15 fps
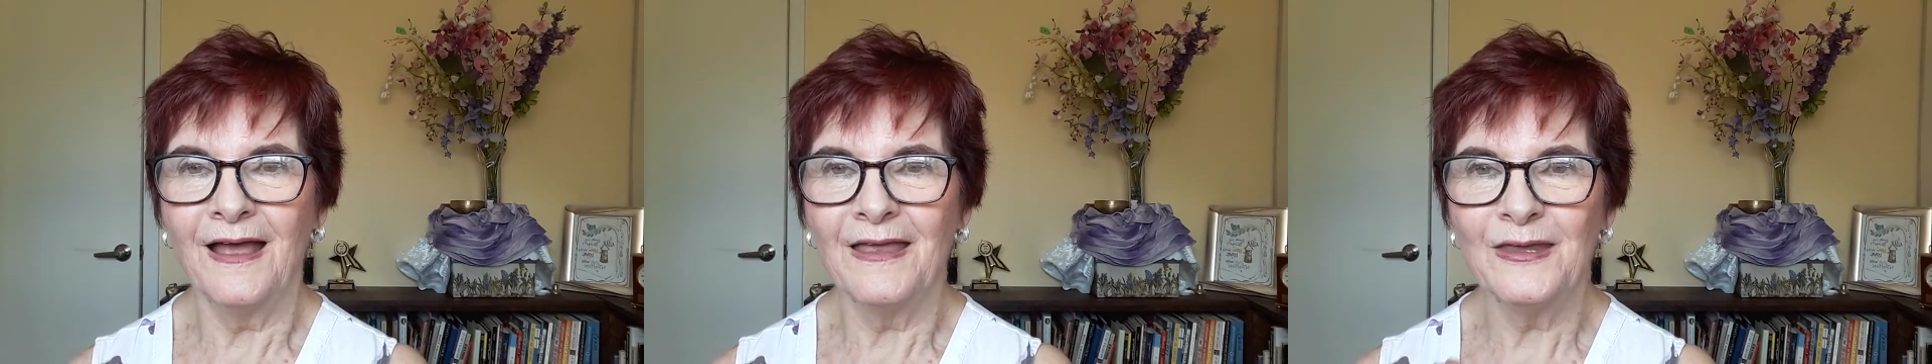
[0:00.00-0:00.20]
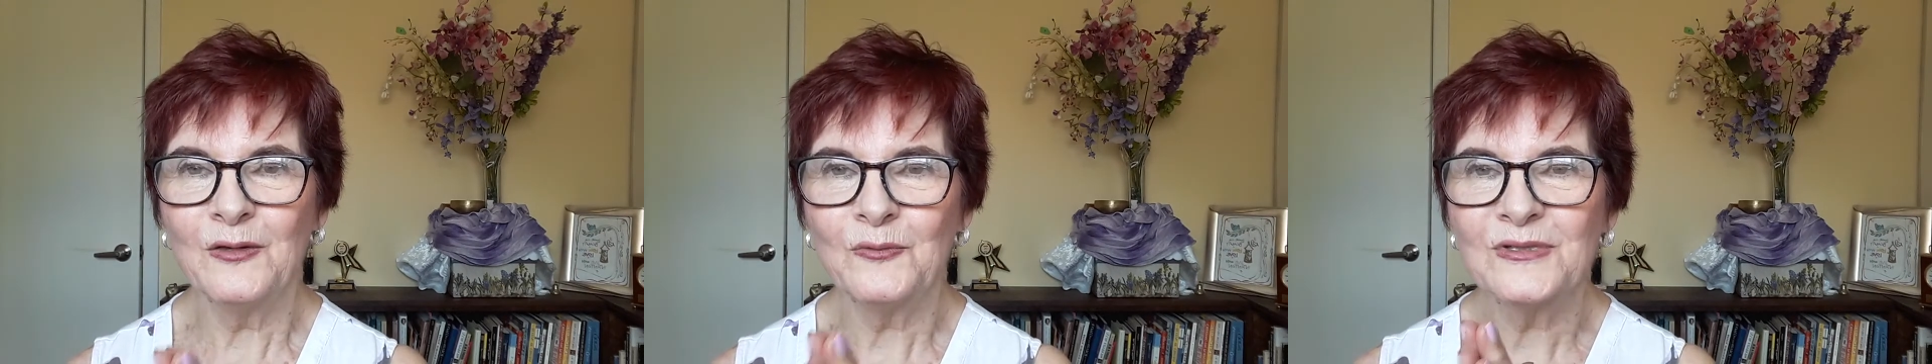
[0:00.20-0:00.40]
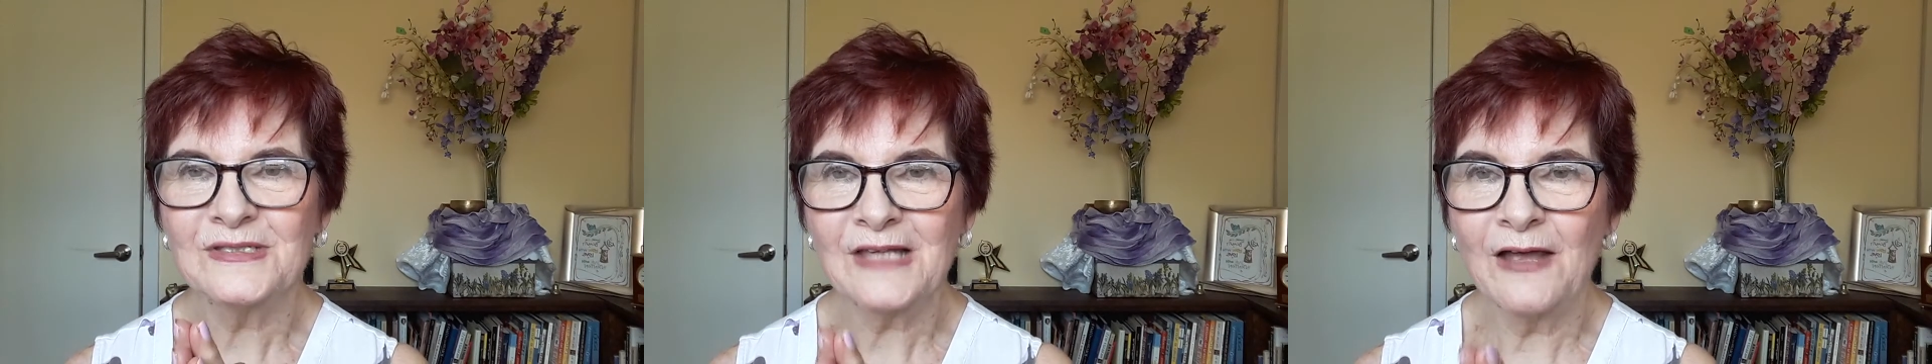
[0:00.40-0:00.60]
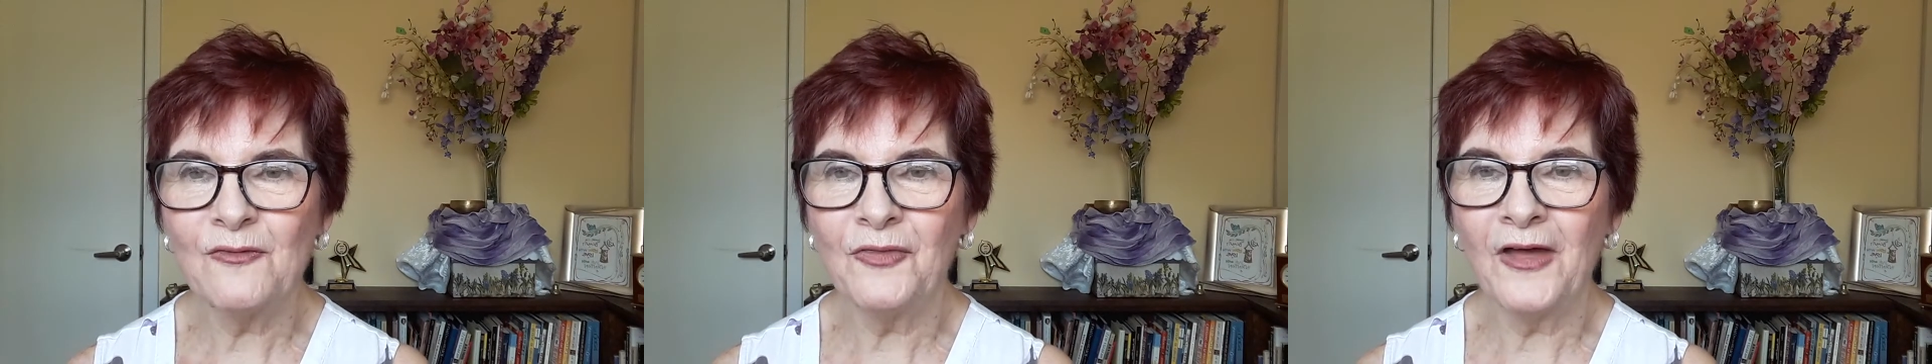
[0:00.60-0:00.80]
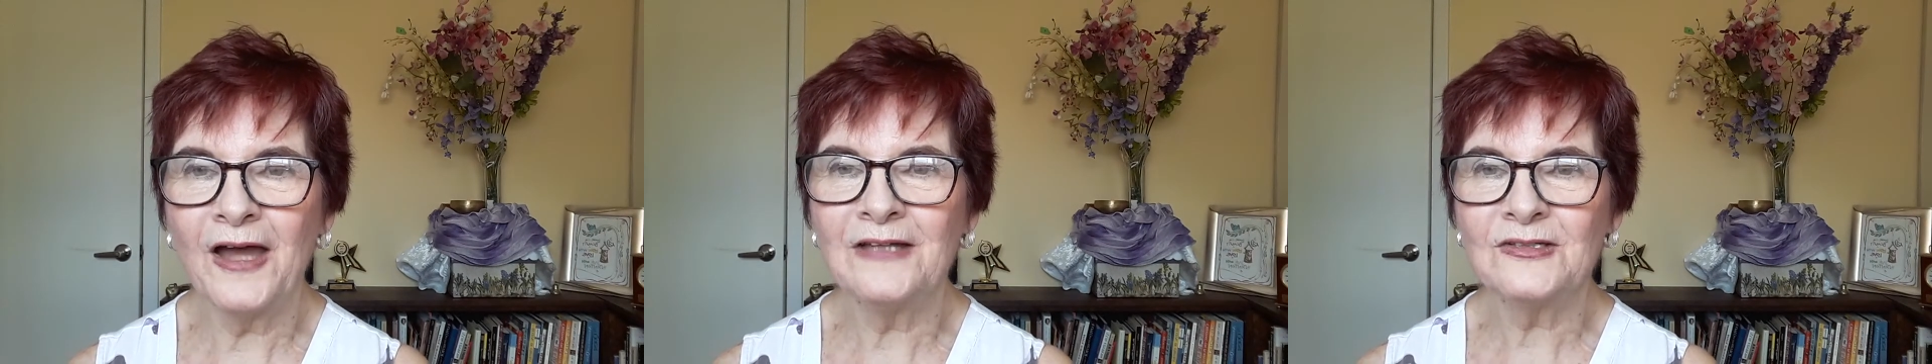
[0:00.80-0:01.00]
It was at
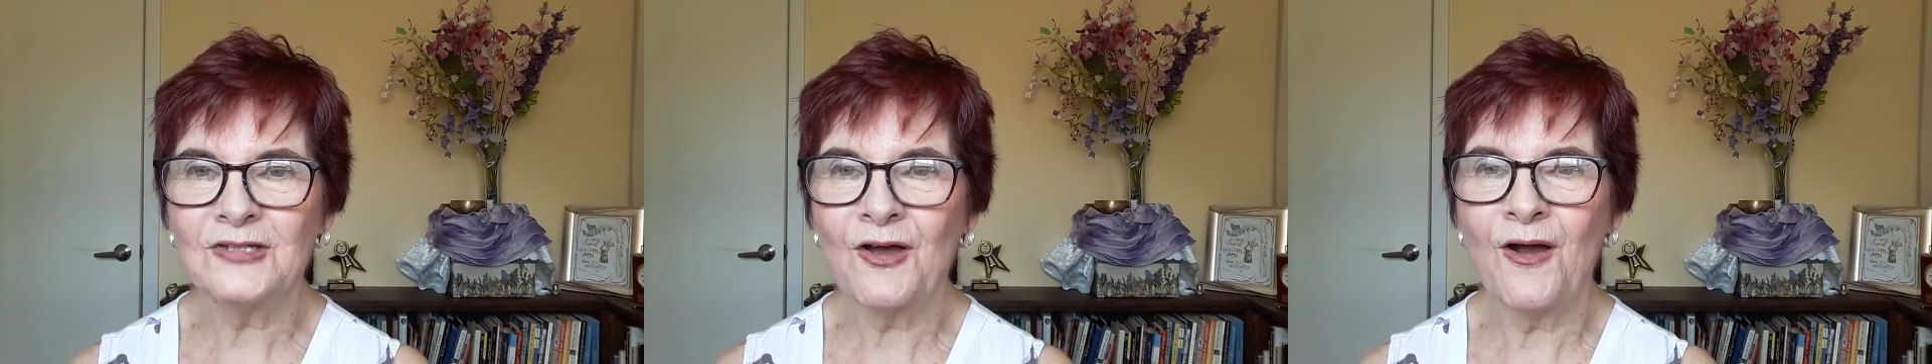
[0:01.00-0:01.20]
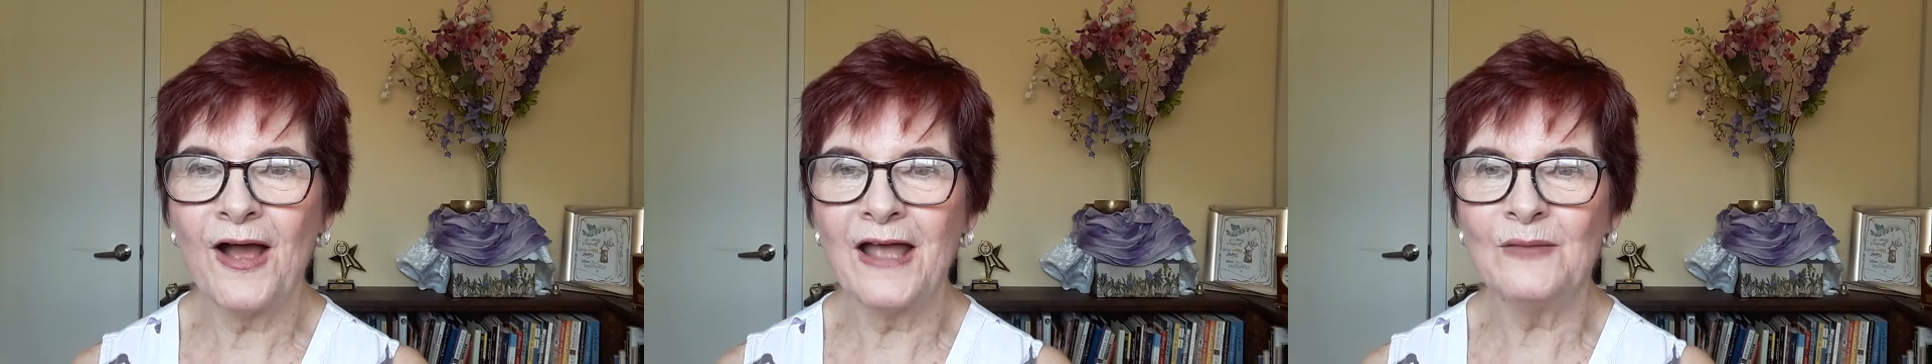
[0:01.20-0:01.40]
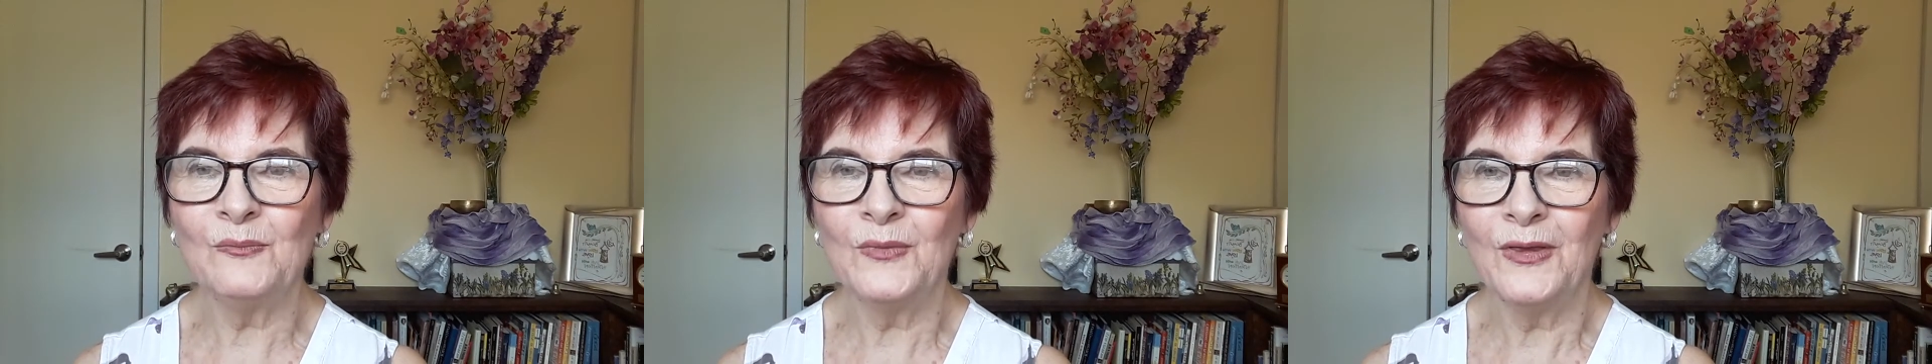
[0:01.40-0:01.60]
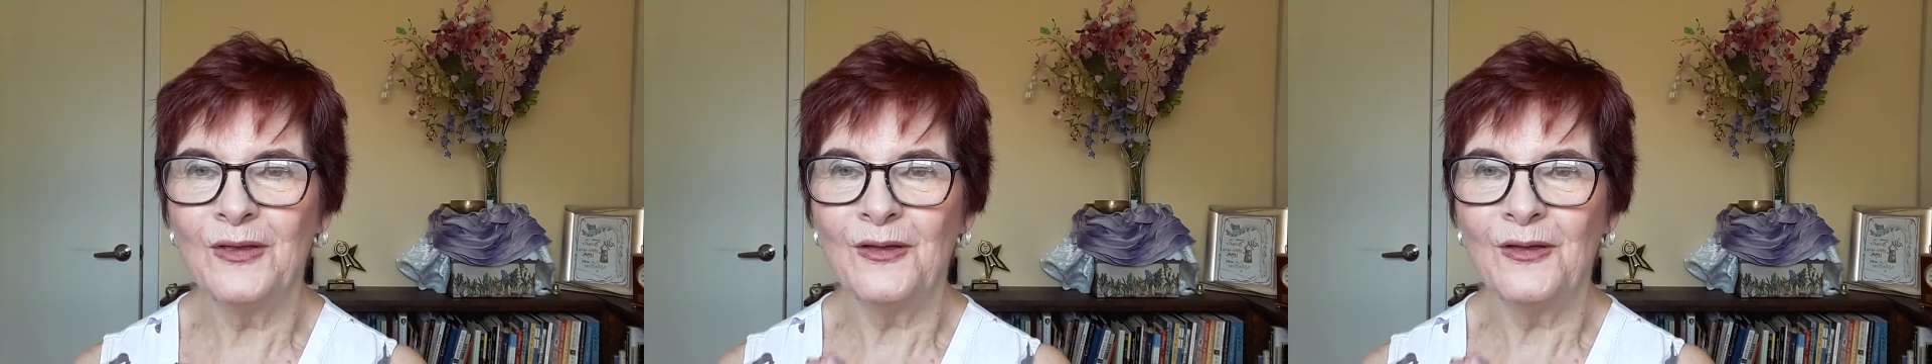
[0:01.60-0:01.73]
that time